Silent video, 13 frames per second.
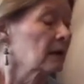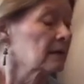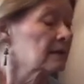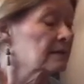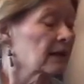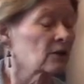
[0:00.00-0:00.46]

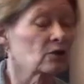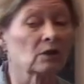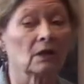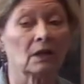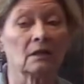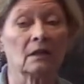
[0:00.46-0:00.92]

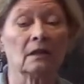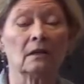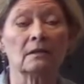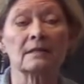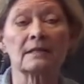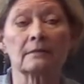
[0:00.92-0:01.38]
section, and
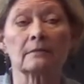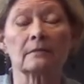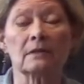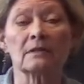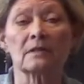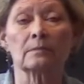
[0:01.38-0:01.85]
there's a
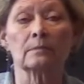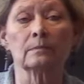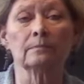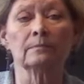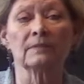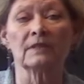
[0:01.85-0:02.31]

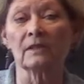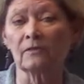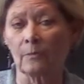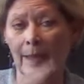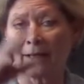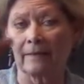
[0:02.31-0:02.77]

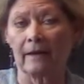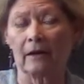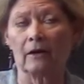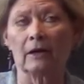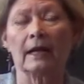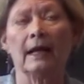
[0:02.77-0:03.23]
silverback
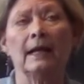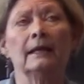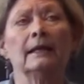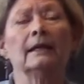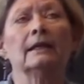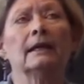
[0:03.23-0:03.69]
there again
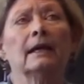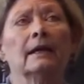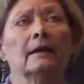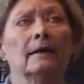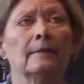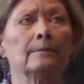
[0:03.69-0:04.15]
in
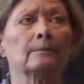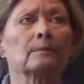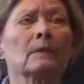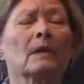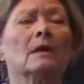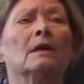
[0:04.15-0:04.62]
a.
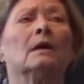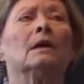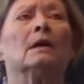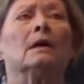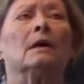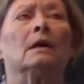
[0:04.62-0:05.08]

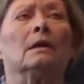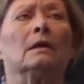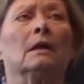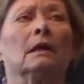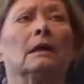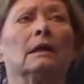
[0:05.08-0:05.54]

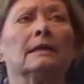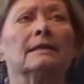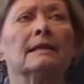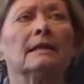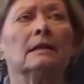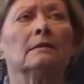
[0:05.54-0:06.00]

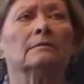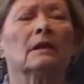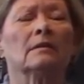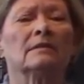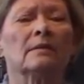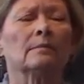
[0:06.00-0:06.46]
He's
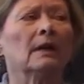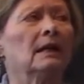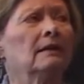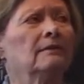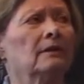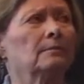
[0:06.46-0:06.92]
in some
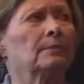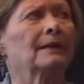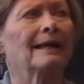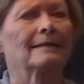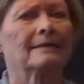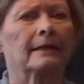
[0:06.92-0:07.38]
kind of a
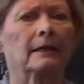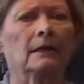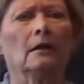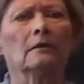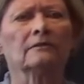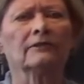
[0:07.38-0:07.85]
plastic
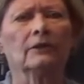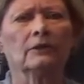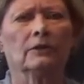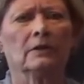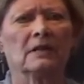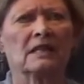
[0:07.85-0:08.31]

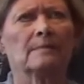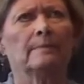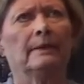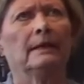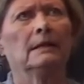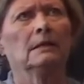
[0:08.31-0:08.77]
culvert, this
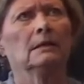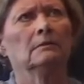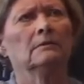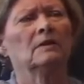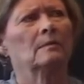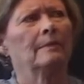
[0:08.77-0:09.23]
big,
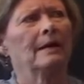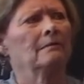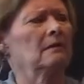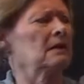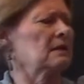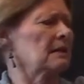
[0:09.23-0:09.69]
it's
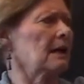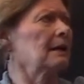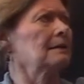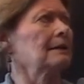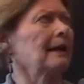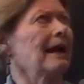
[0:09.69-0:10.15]
about this
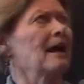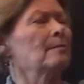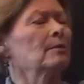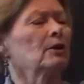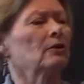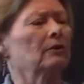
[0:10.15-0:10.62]
kind of
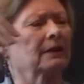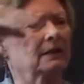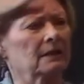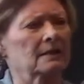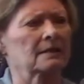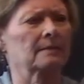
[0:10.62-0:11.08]
diameter, and
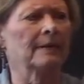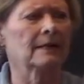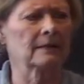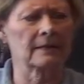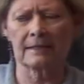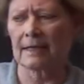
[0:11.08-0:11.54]
it is
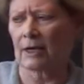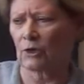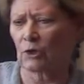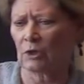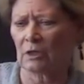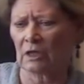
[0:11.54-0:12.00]
about a
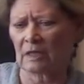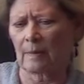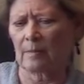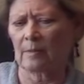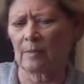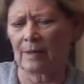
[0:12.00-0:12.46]
section that's
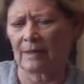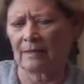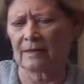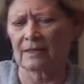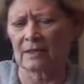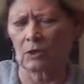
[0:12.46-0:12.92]
maybe about
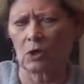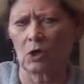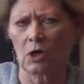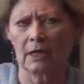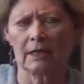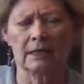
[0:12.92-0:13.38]
this
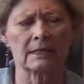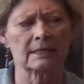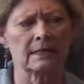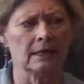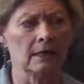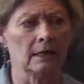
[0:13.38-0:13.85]
long, and it's,